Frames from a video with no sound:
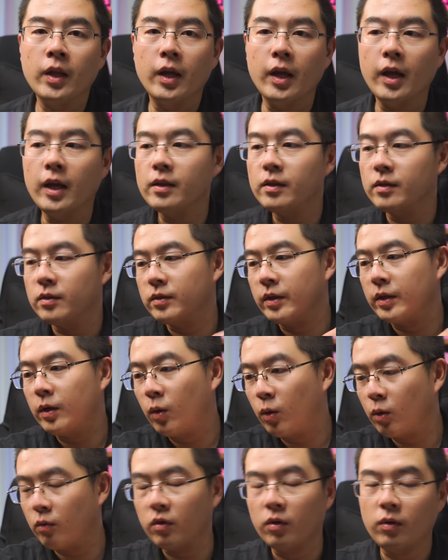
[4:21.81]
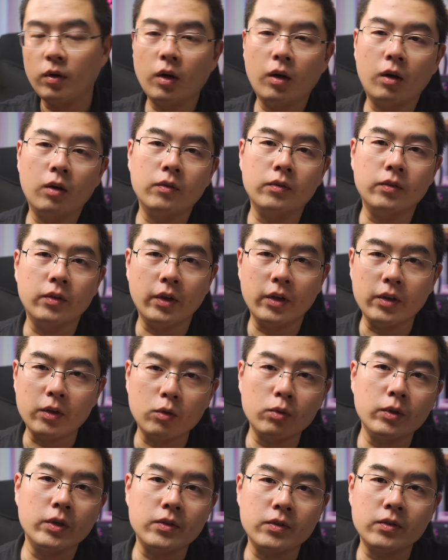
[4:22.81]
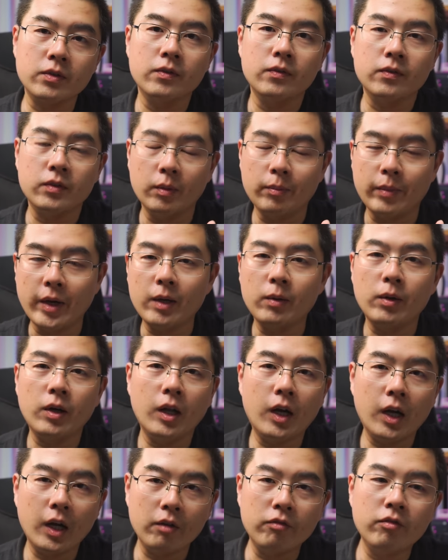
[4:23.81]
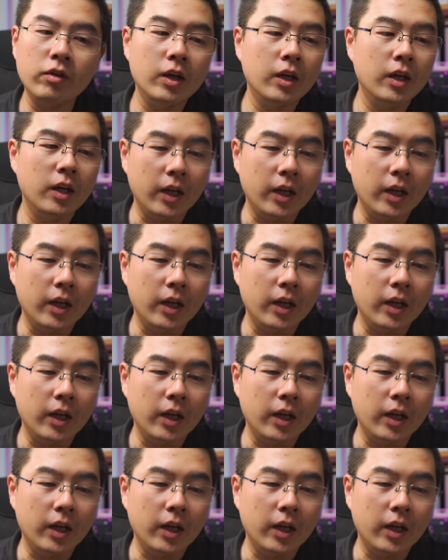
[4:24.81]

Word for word: And they overall increase the battery life,